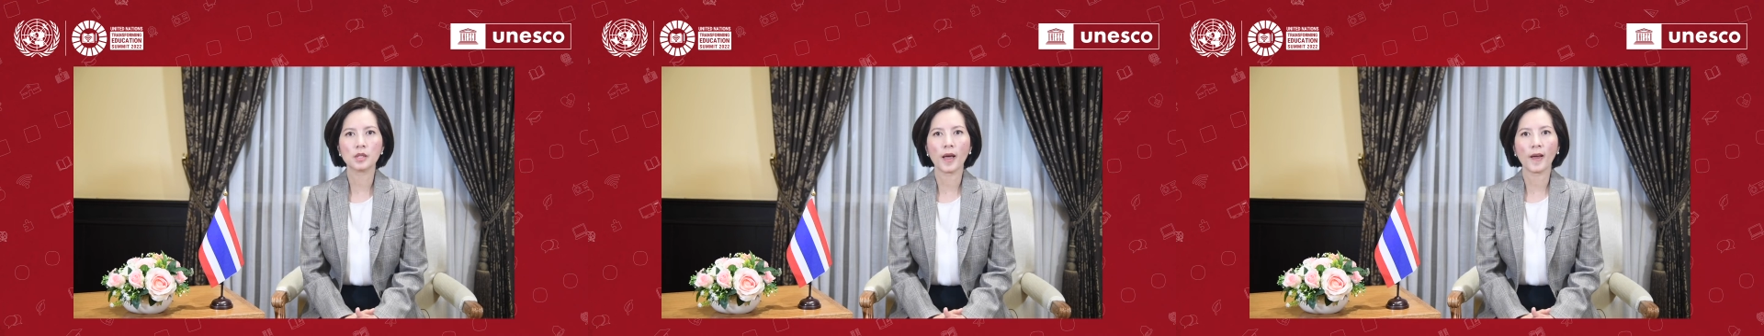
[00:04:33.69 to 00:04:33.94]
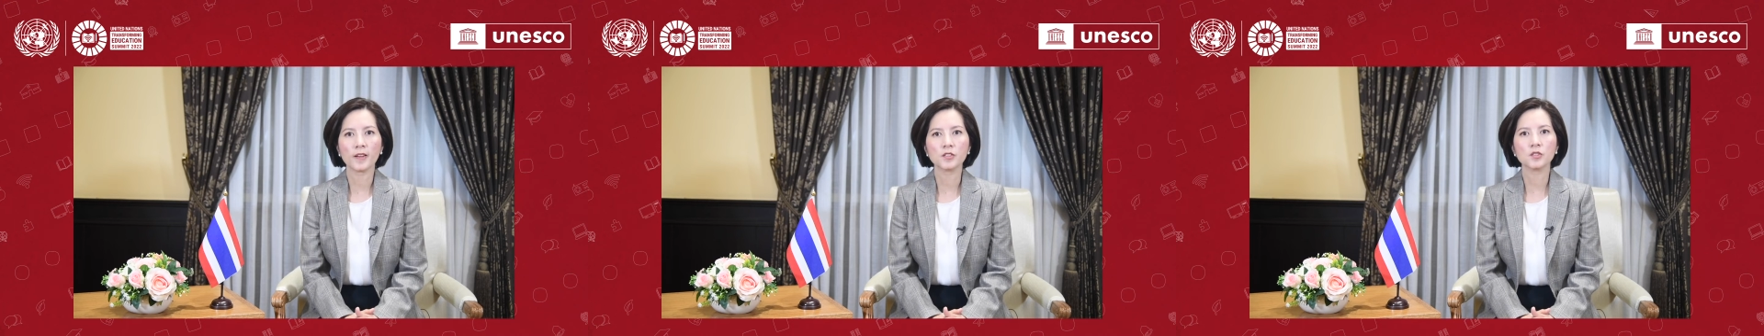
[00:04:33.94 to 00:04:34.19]

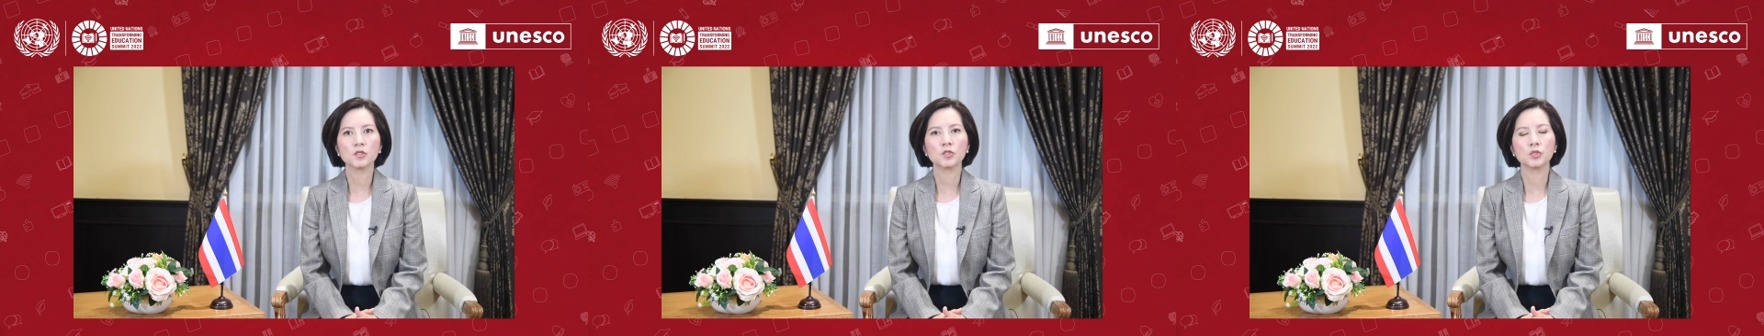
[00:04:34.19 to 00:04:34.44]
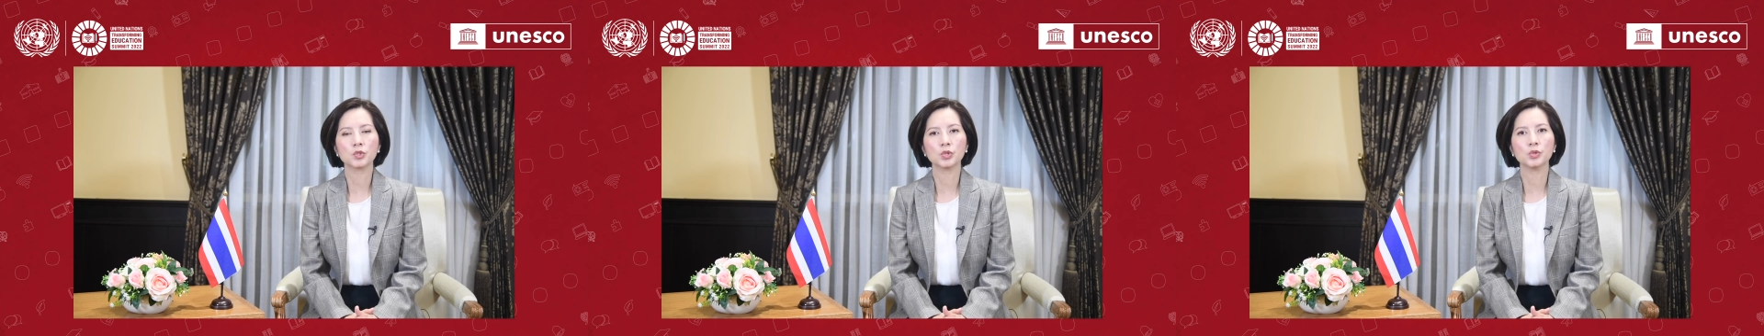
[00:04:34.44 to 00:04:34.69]

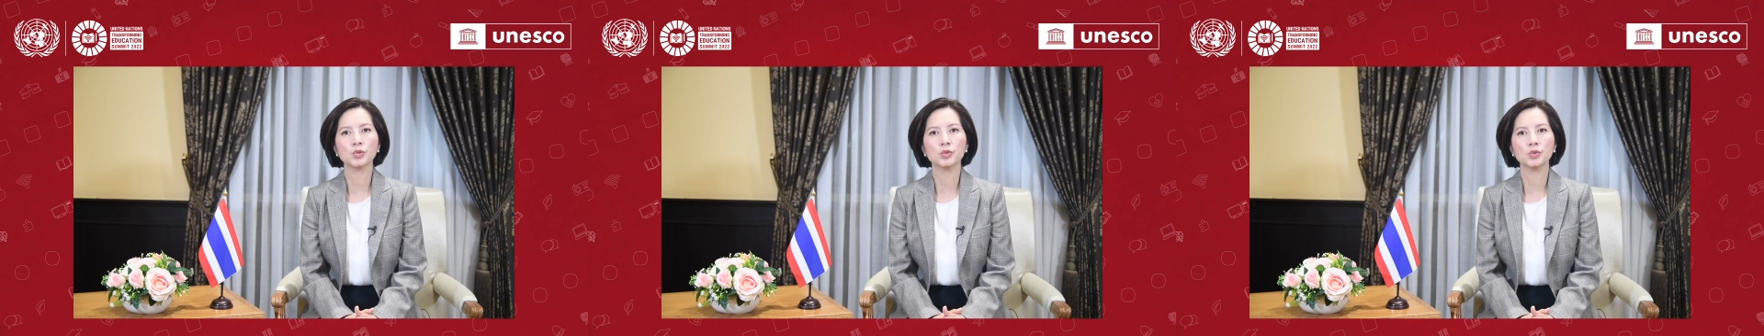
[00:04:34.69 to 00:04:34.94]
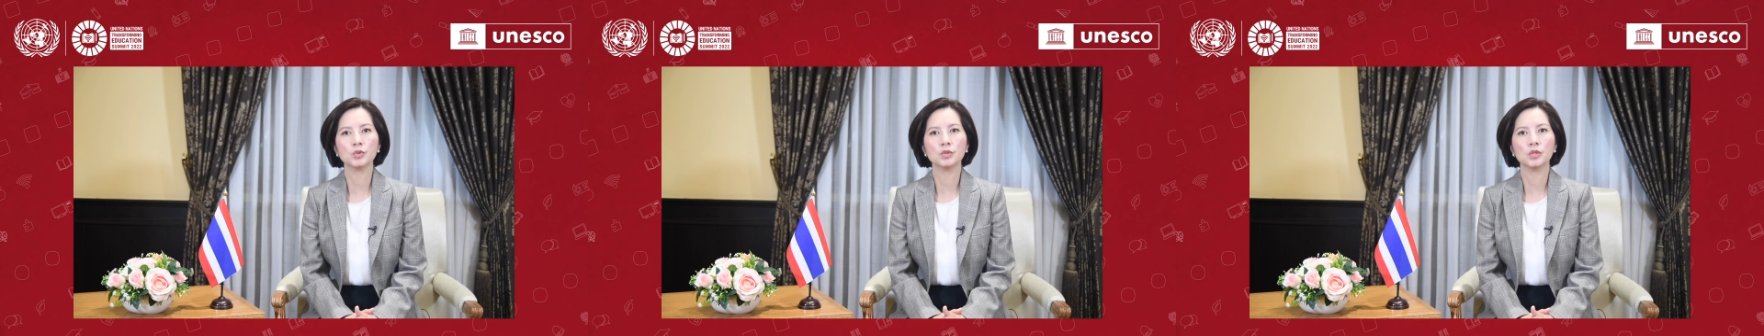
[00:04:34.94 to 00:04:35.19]
access
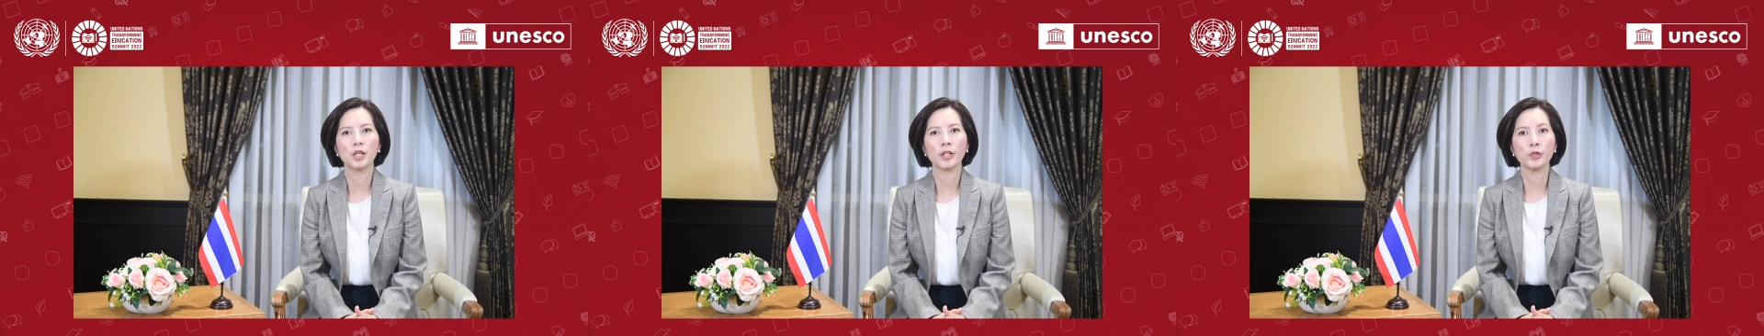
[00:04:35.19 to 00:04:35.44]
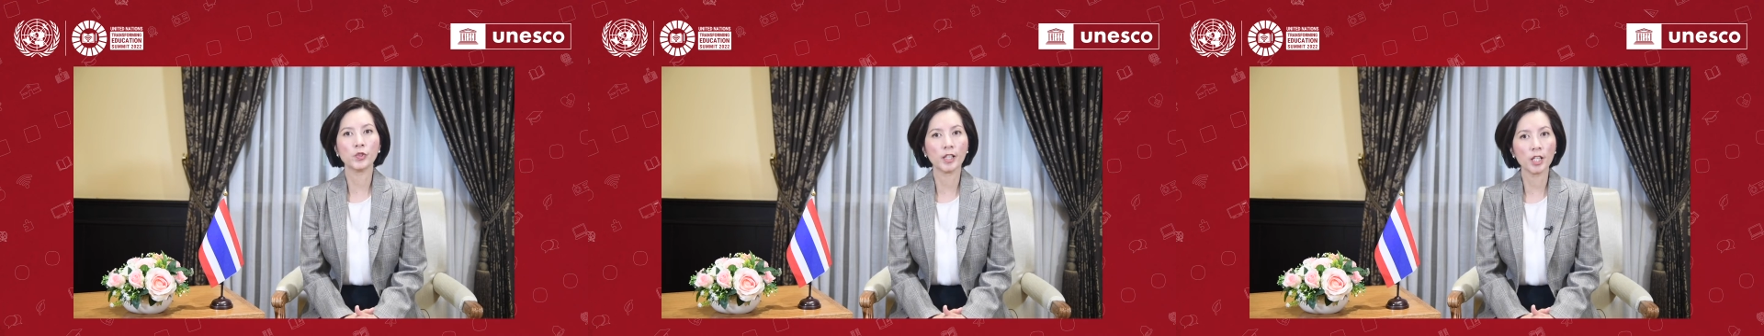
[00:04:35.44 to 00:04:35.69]
to
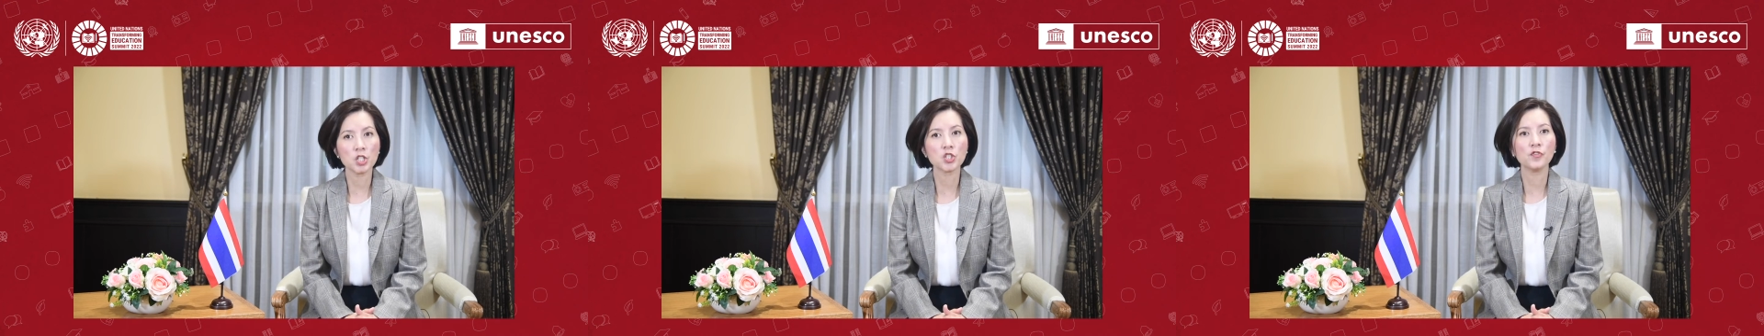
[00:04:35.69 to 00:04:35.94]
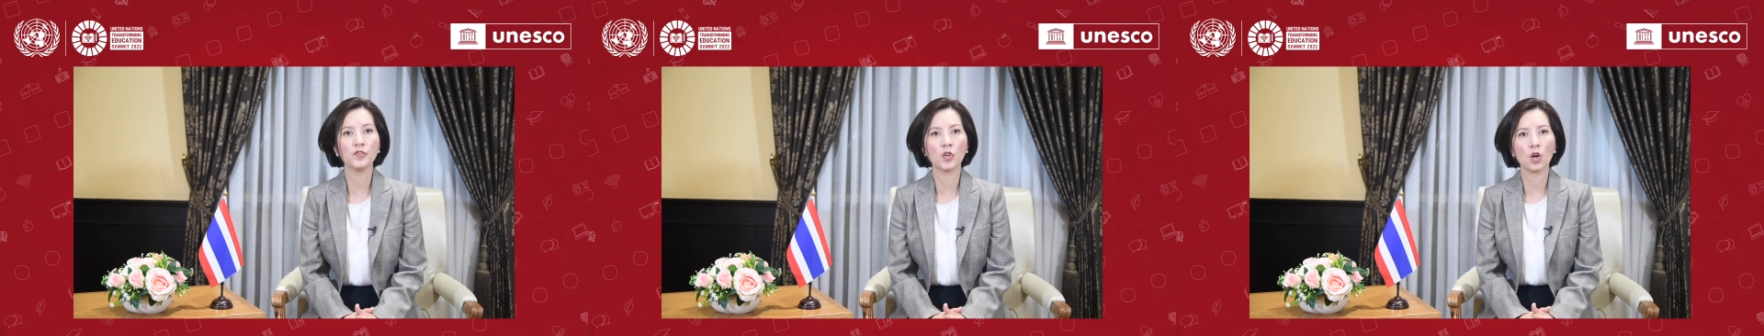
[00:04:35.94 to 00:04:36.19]

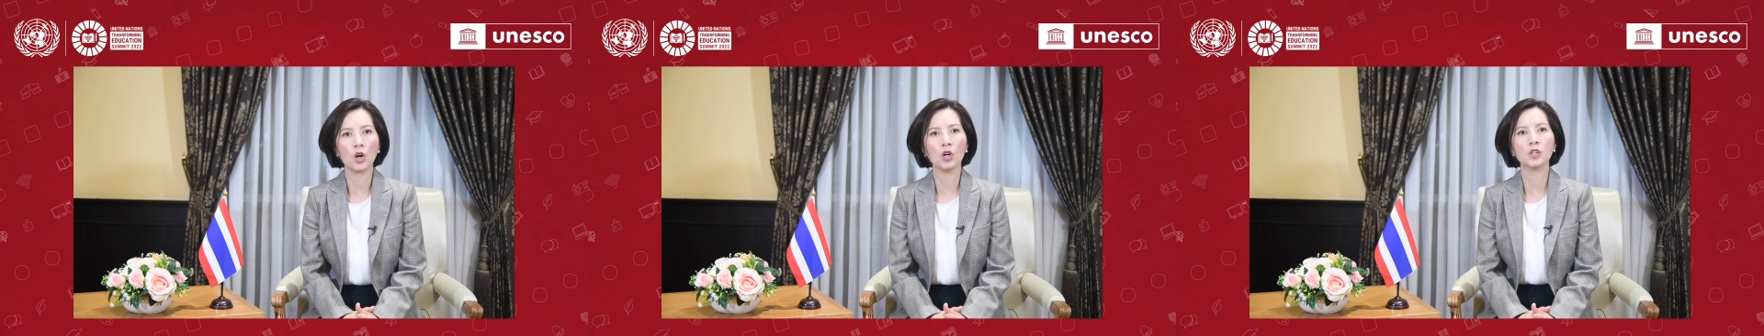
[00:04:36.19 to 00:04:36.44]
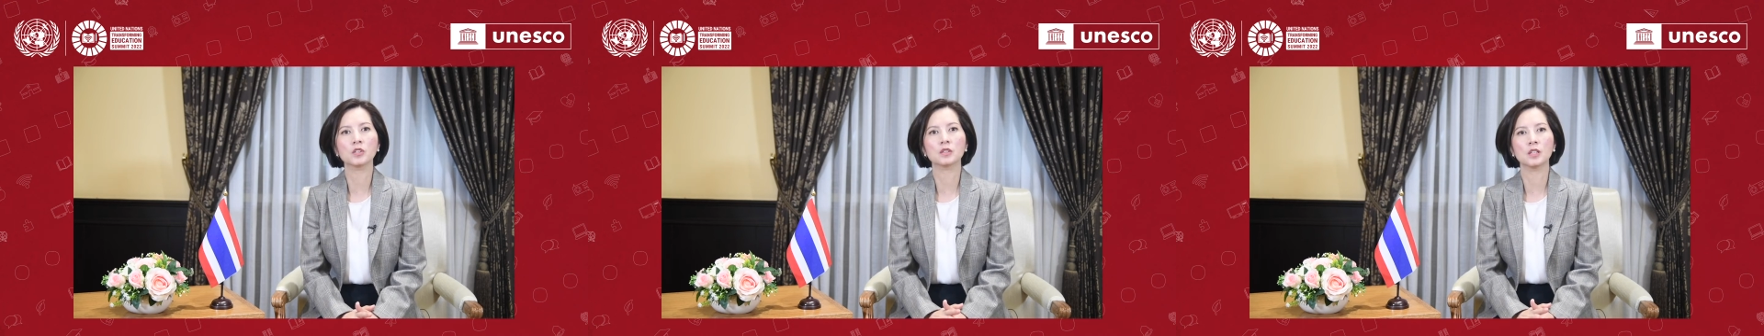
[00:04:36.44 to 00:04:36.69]
education for
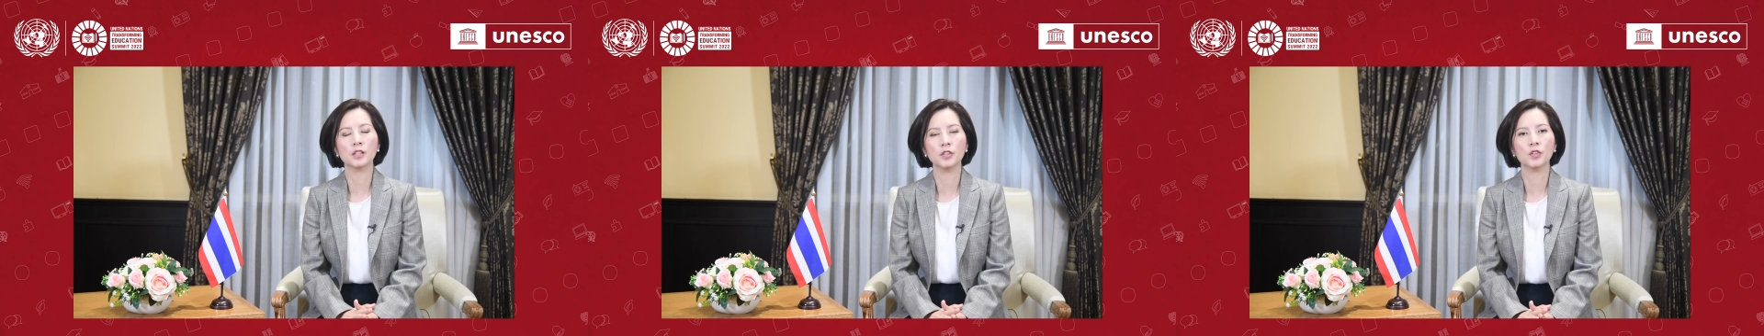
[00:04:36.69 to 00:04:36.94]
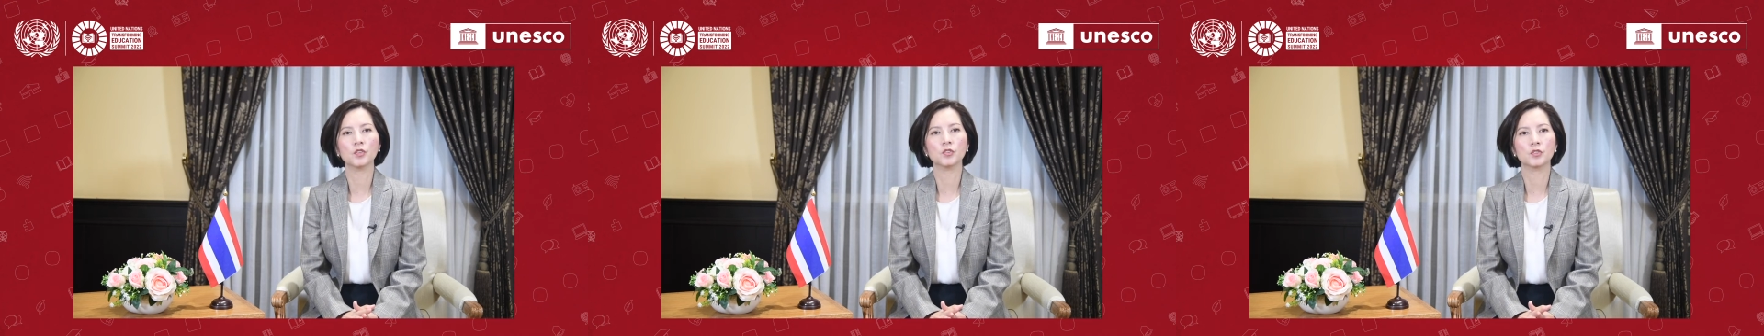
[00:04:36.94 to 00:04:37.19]
all
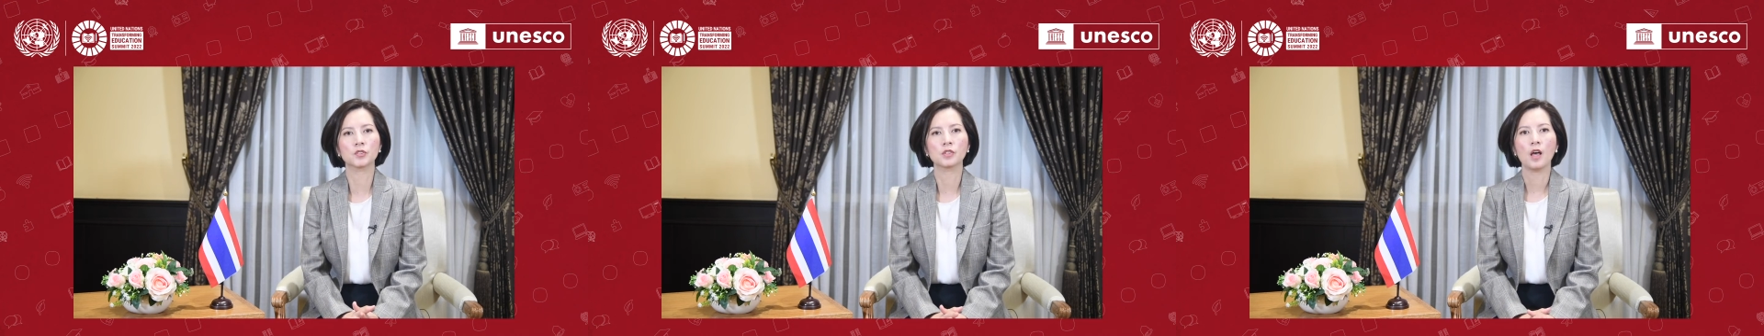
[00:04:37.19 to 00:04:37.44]
learners